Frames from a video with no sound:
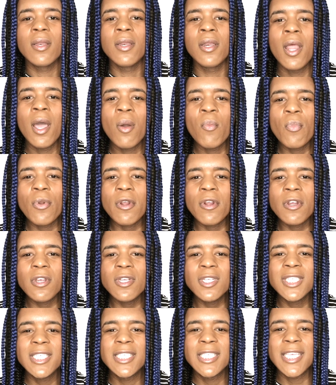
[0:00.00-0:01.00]

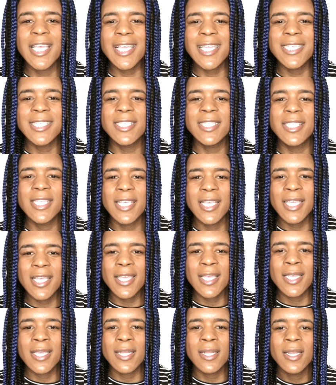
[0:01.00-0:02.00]
Number
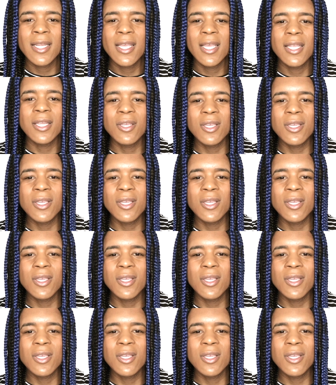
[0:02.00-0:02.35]
sixteen,